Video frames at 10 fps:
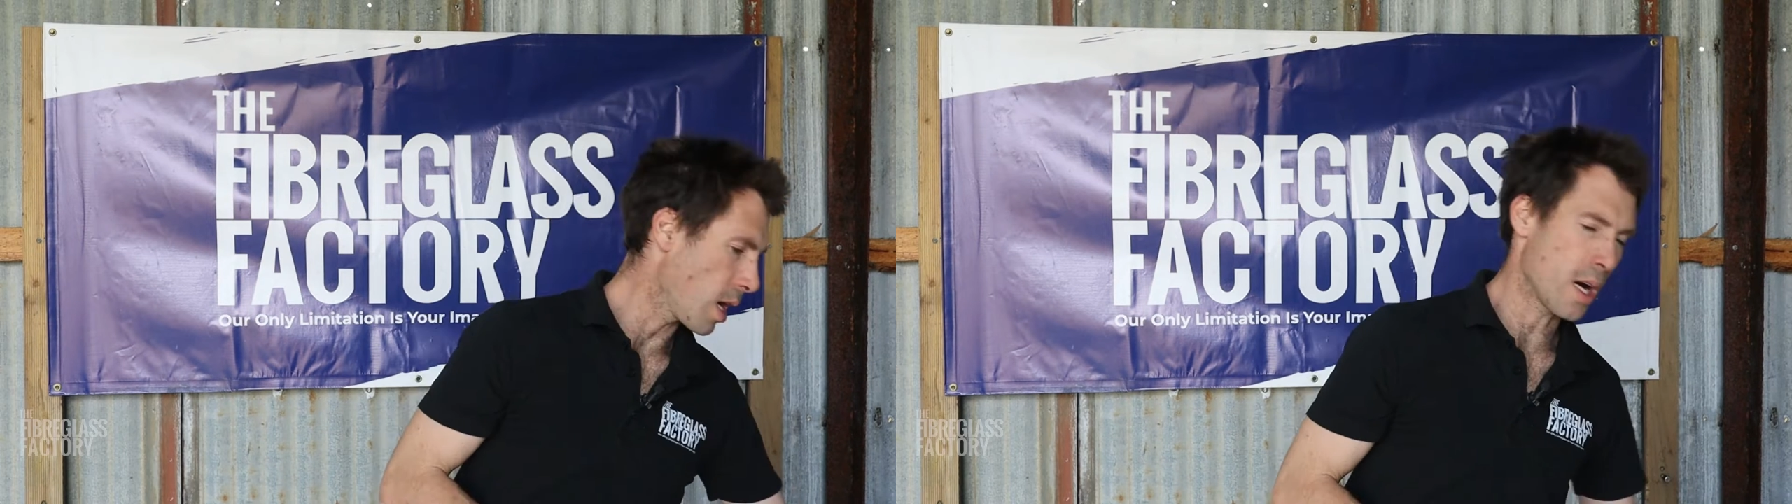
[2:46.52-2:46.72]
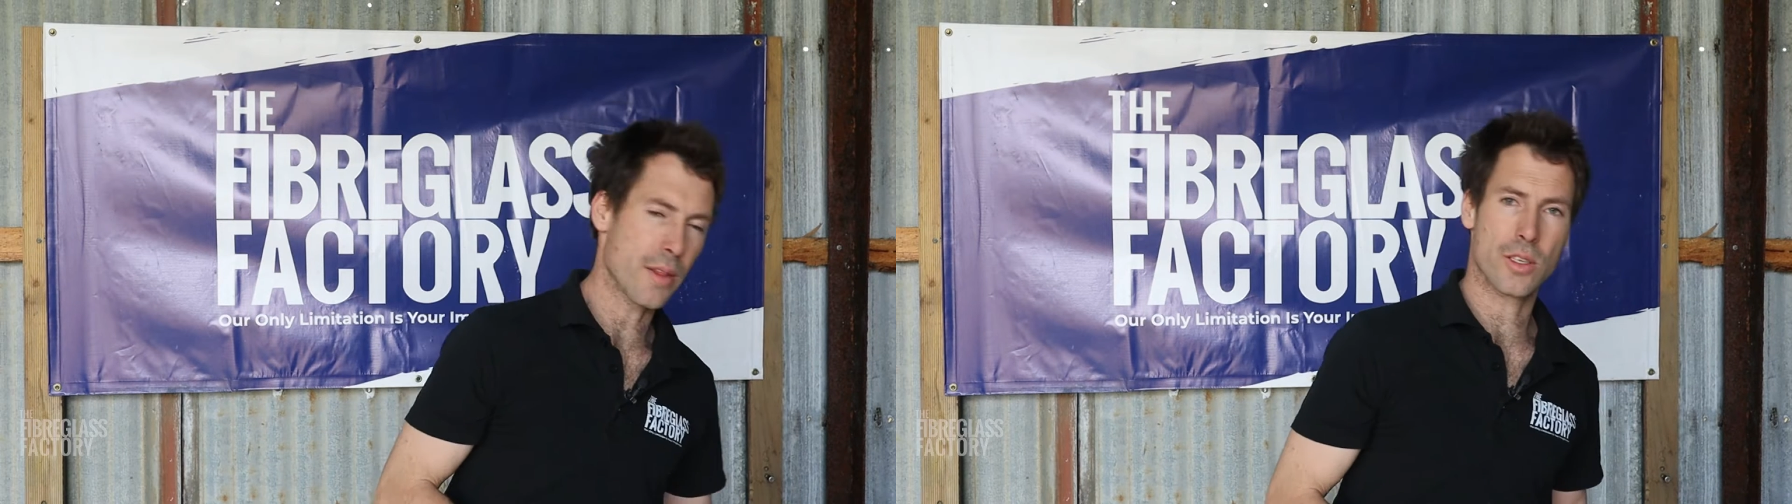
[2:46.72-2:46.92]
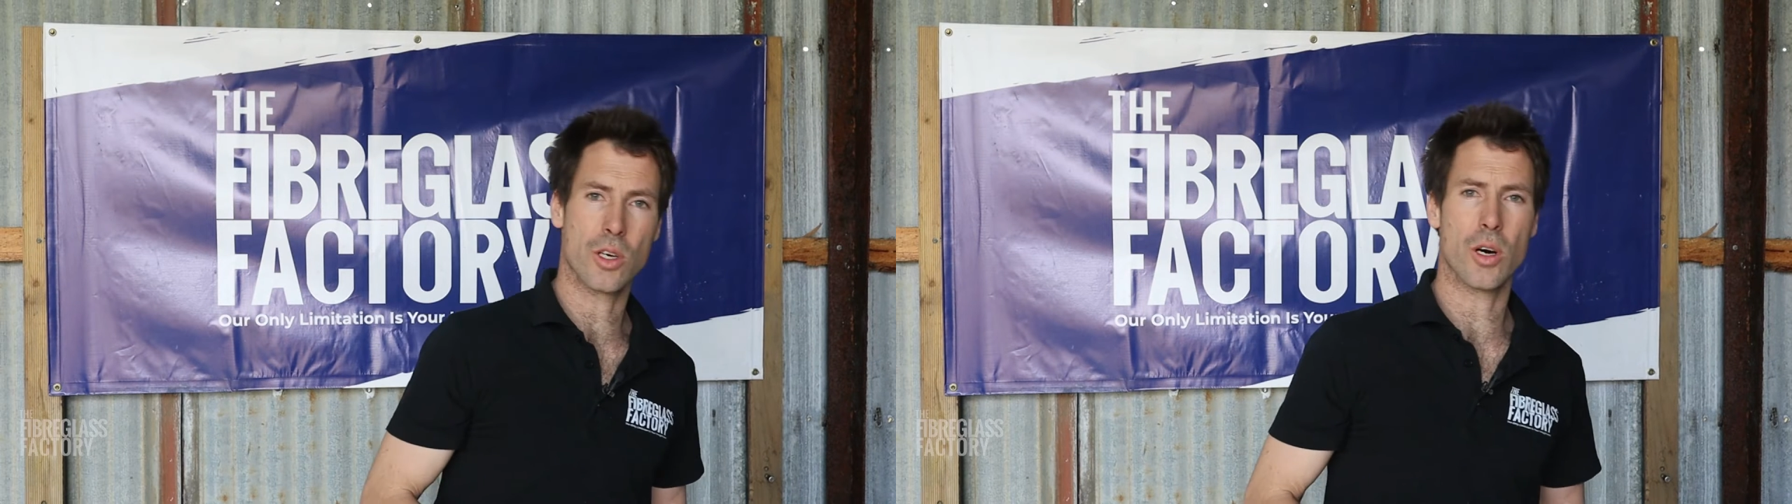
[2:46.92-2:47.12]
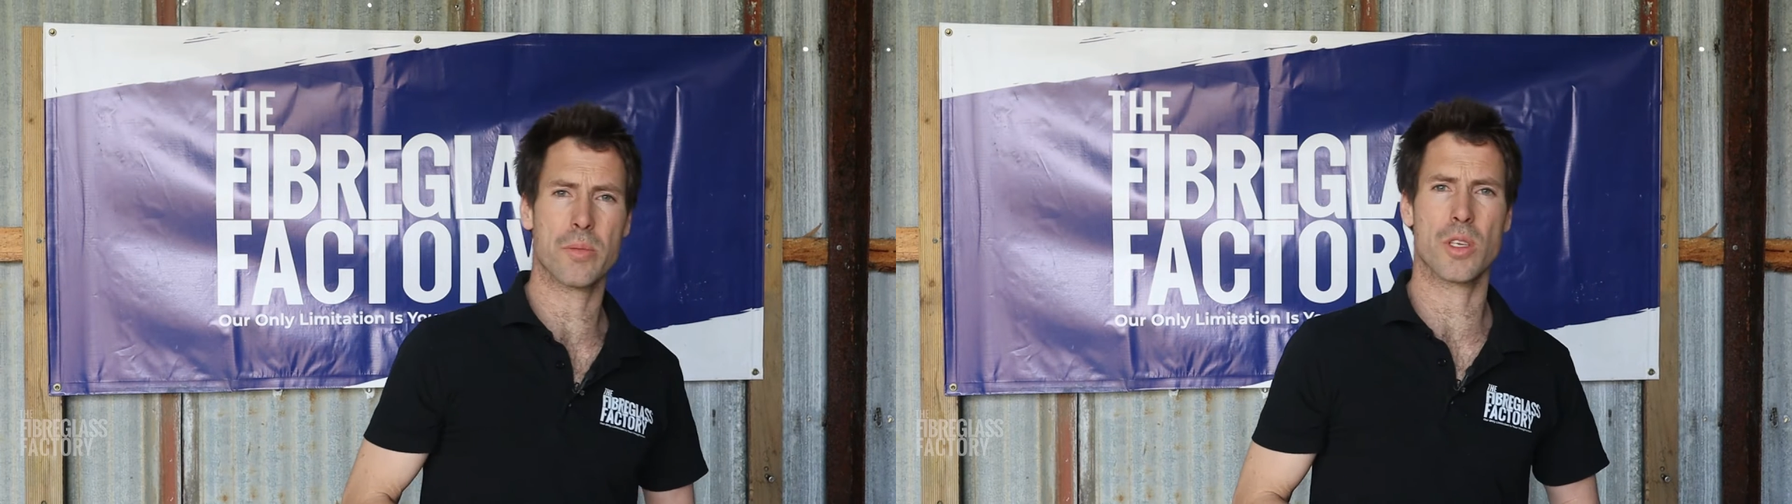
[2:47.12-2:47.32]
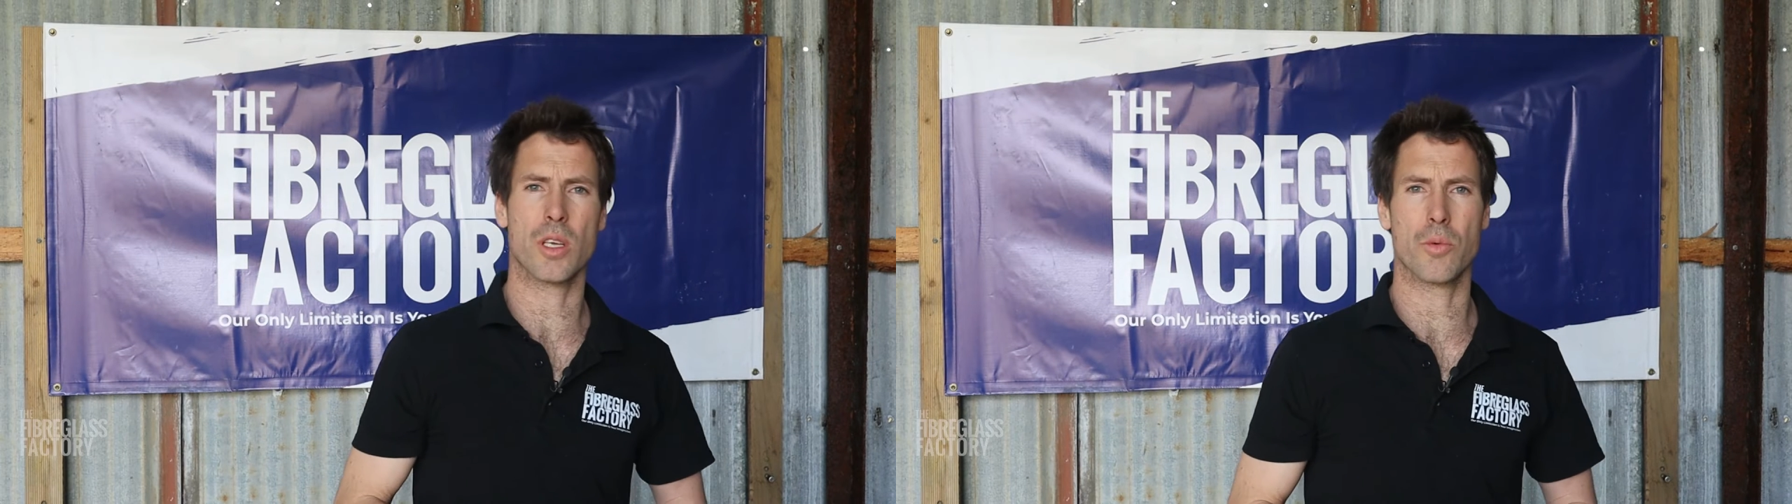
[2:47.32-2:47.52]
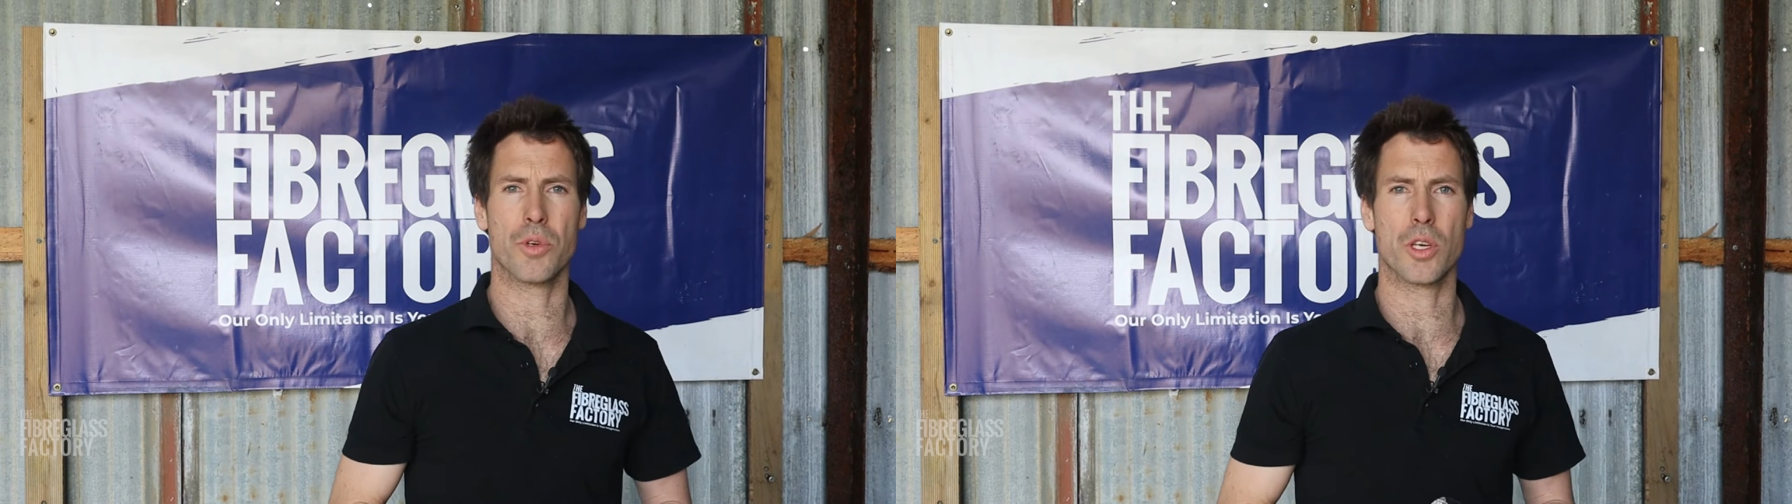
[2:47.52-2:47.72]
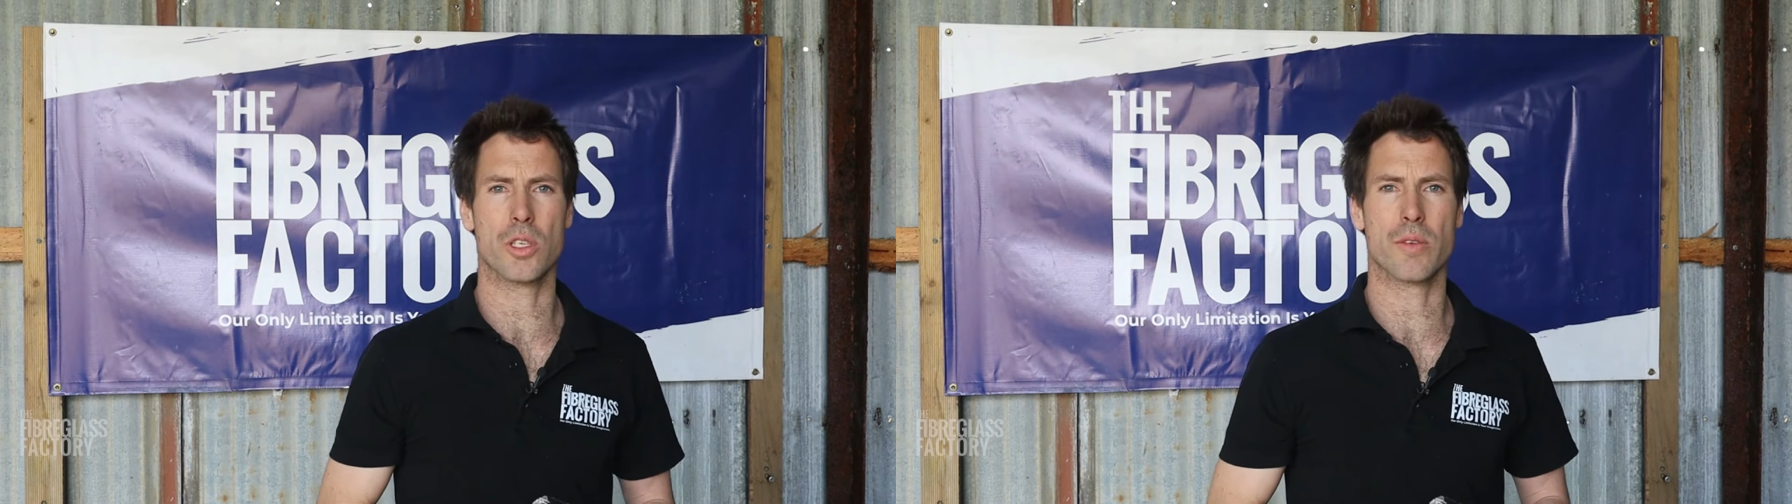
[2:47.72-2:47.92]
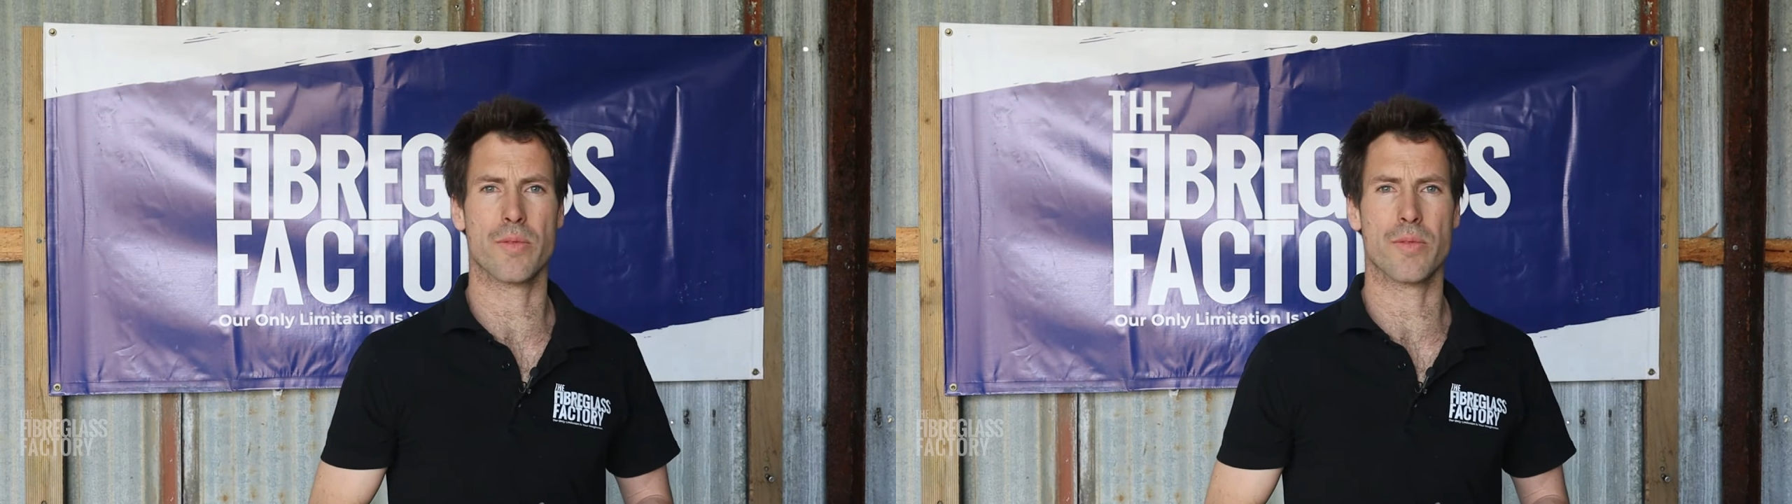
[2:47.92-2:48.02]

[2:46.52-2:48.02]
The times that you would use the